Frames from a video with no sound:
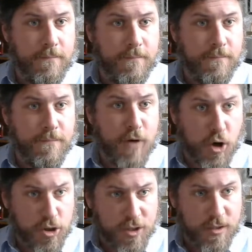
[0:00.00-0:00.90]

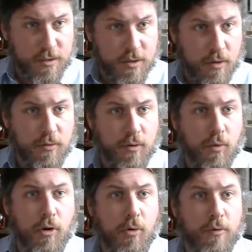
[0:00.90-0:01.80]
versions only
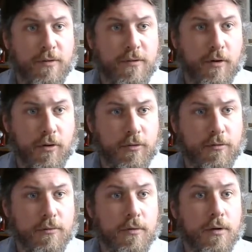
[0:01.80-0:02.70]
work with
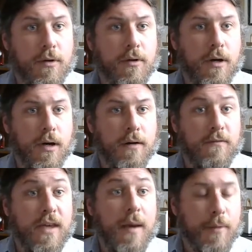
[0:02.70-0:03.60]
certain
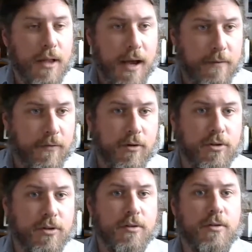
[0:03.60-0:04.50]
VM client
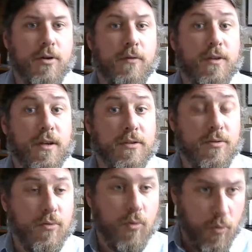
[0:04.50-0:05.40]
versions. So if it
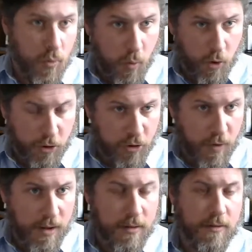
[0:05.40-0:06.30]
doesn't work
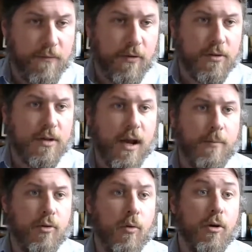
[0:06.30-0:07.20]
correctly the first
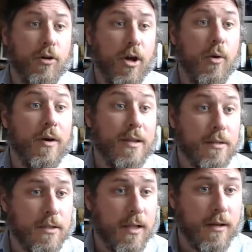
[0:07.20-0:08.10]
time, you'll want to go in
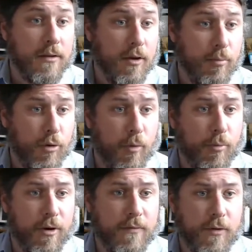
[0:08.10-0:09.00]
and select the
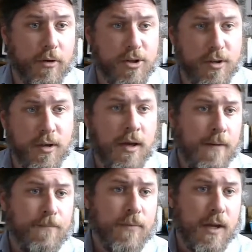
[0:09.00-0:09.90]
appropriate version,
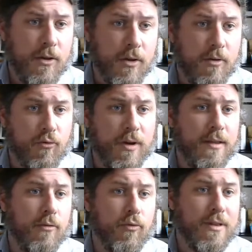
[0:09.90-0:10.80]
and you can
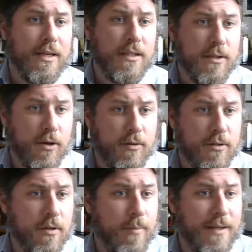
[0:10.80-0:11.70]
read the release
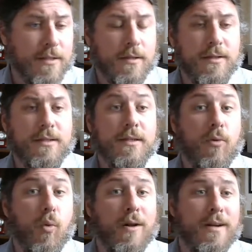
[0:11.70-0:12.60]
notes to basically
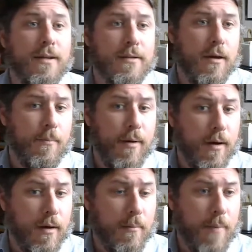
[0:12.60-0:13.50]
see what it is
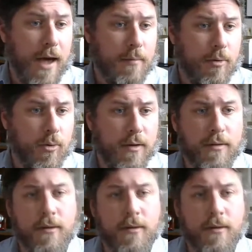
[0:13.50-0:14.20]
compatible with.